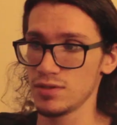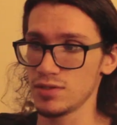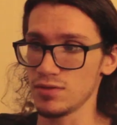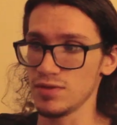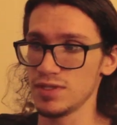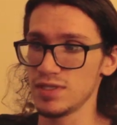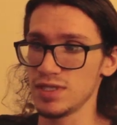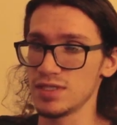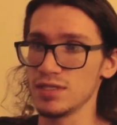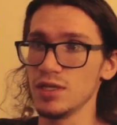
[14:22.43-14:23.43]
So this is
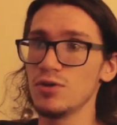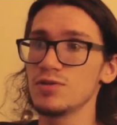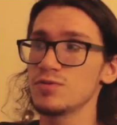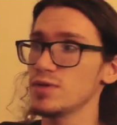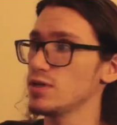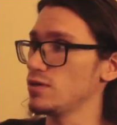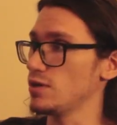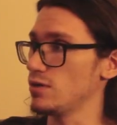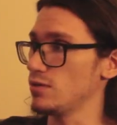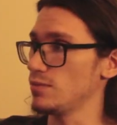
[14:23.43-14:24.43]
as low as we can
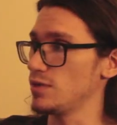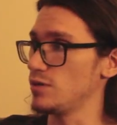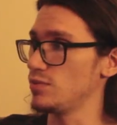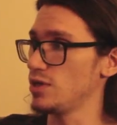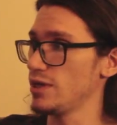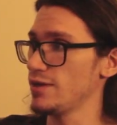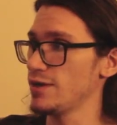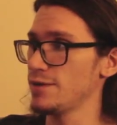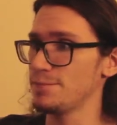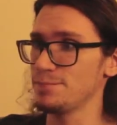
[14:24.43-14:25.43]
go. I'm gonna apply
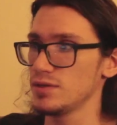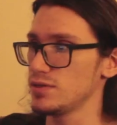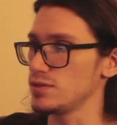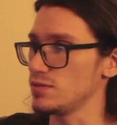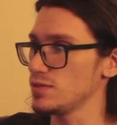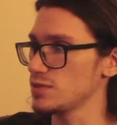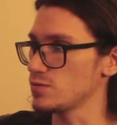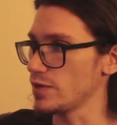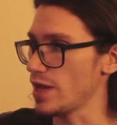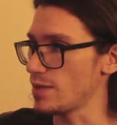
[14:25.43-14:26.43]
that. So this is
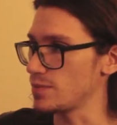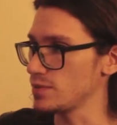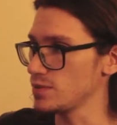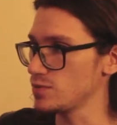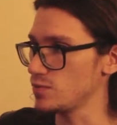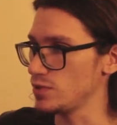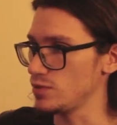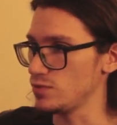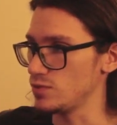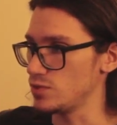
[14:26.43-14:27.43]
what happens when
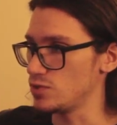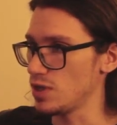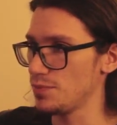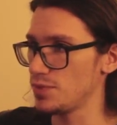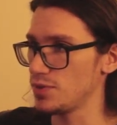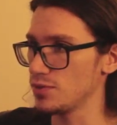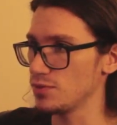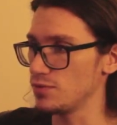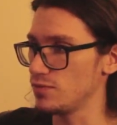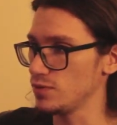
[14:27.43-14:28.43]
you drop
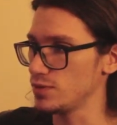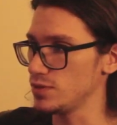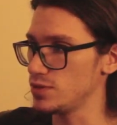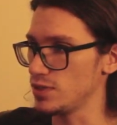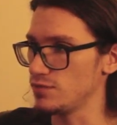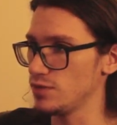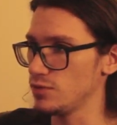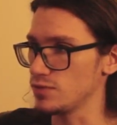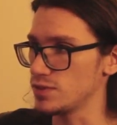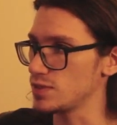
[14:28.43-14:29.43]
your voltage and
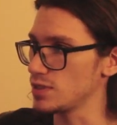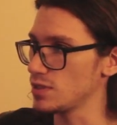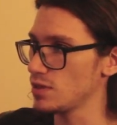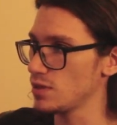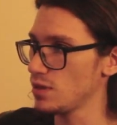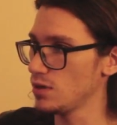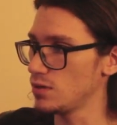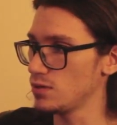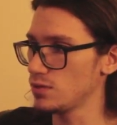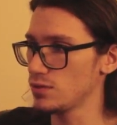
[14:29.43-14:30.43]
frequency
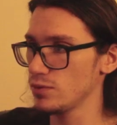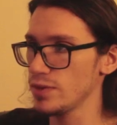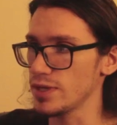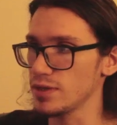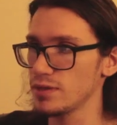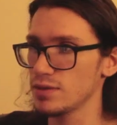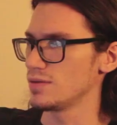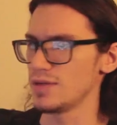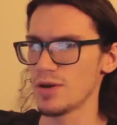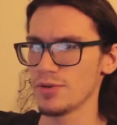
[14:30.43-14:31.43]
all the way.
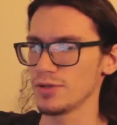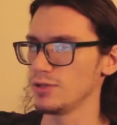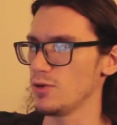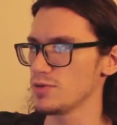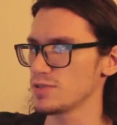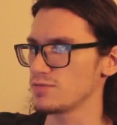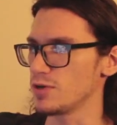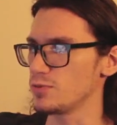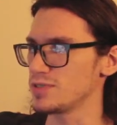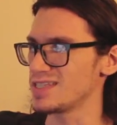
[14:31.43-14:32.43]
Now on the lowest
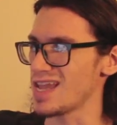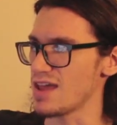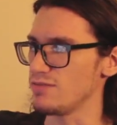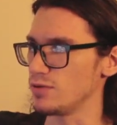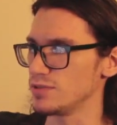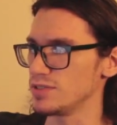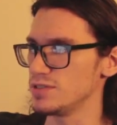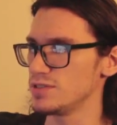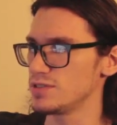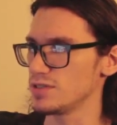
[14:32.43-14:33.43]
frequency and
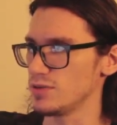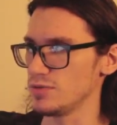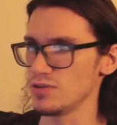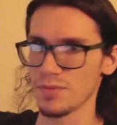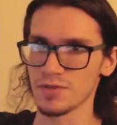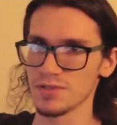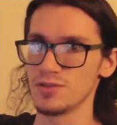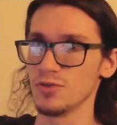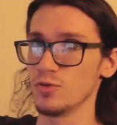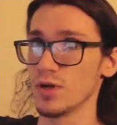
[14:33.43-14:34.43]
voltage, we dropped this
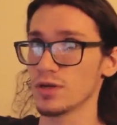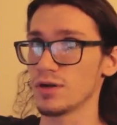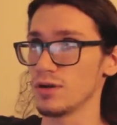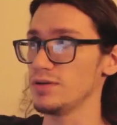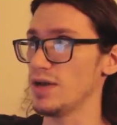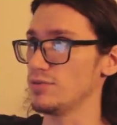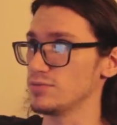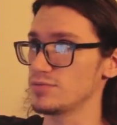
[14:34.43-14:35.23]
200 watt card down to